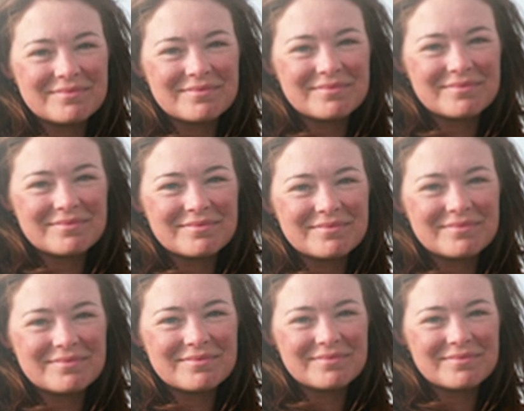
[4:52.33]

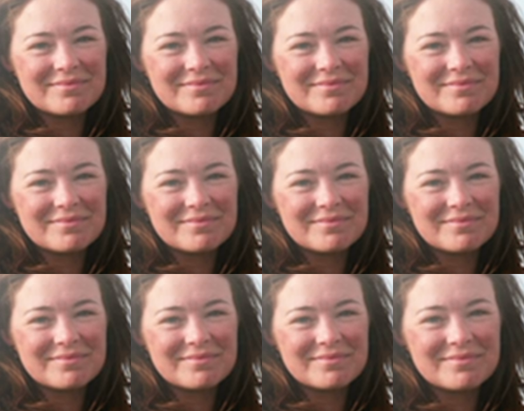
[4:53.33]

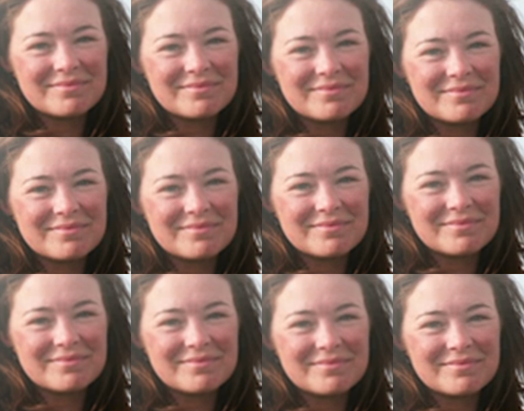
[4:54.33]

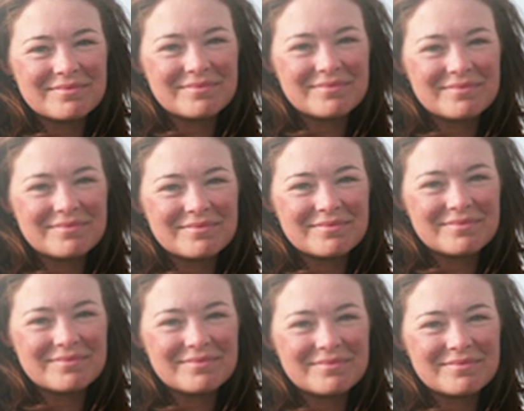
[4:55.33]

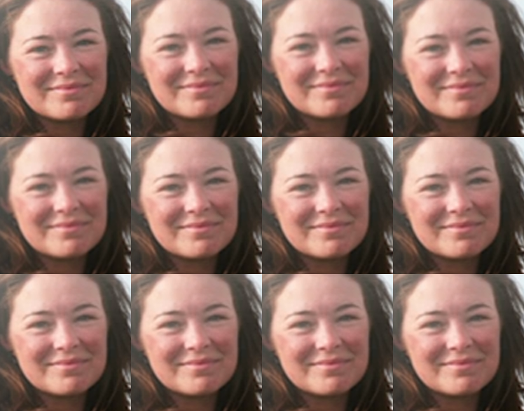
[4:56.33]
(silent)